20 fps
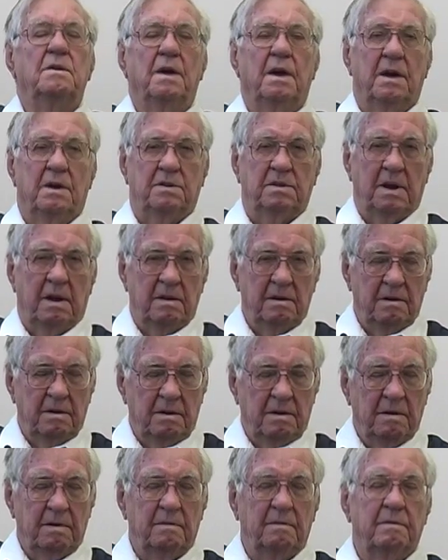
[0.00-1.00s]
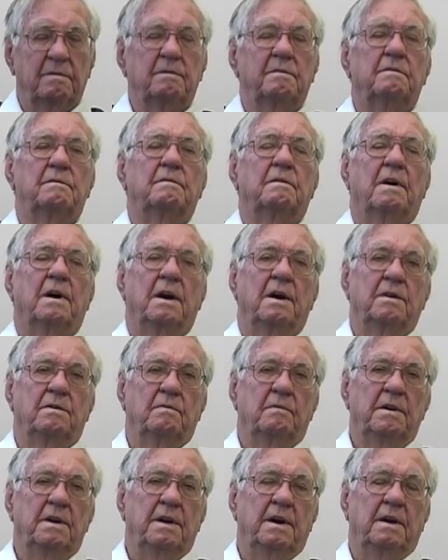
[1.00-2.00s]
your parents were farmers? Right.
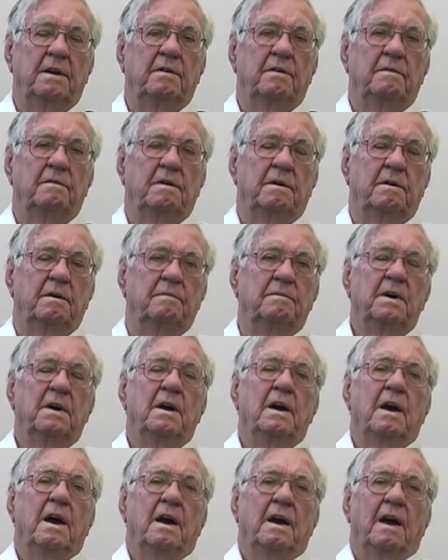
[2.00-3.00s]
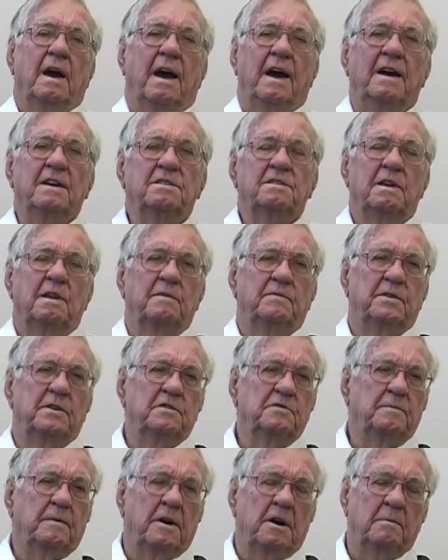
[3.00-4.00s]
We had actually, the
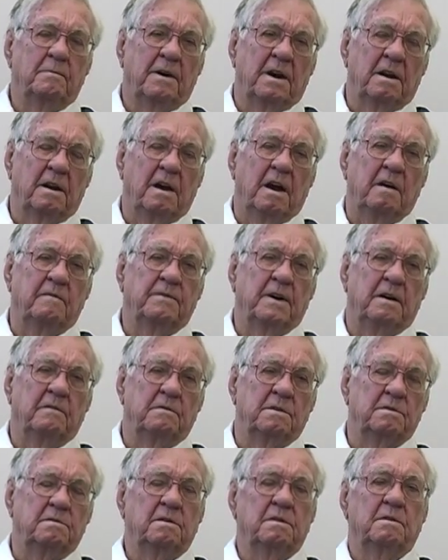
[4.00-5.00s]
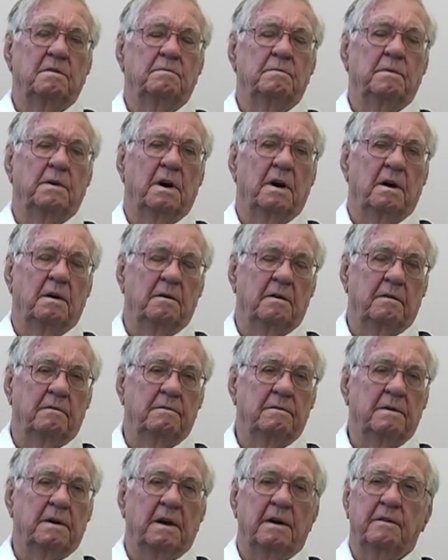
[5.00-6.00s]
first part of my life, I was
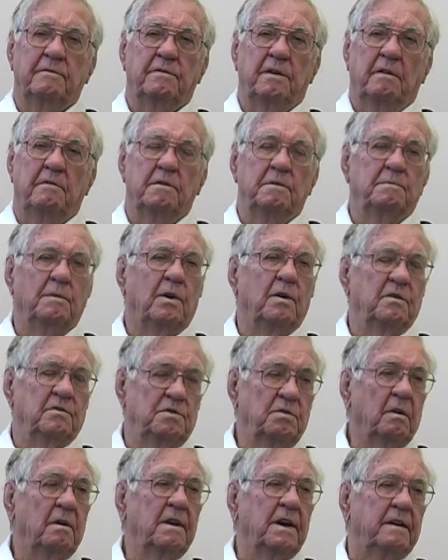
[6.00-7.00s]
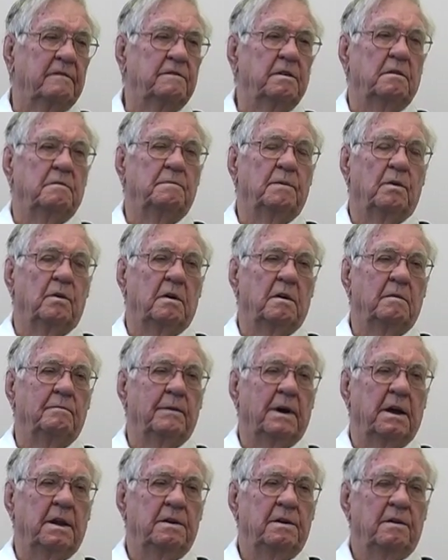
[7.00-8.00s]
after I was born. Shortly after I was born,
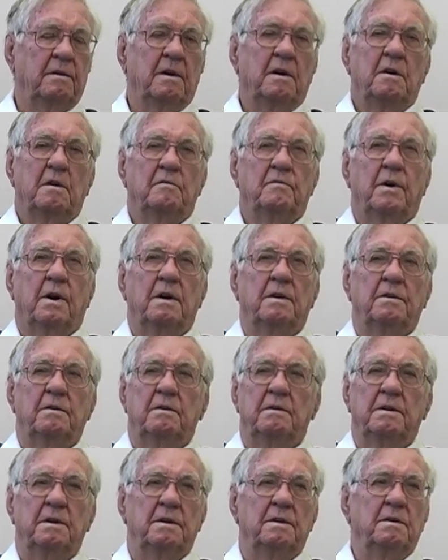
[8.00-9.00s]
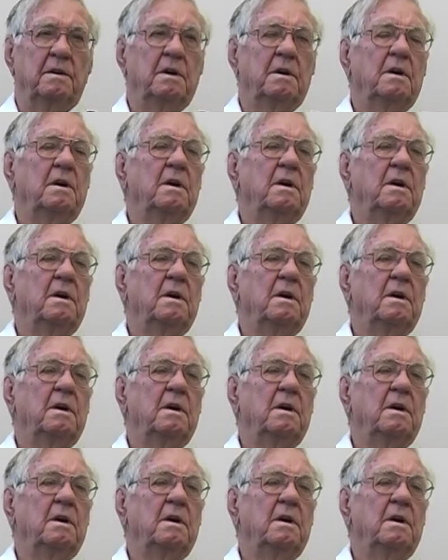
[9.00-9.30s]
my father and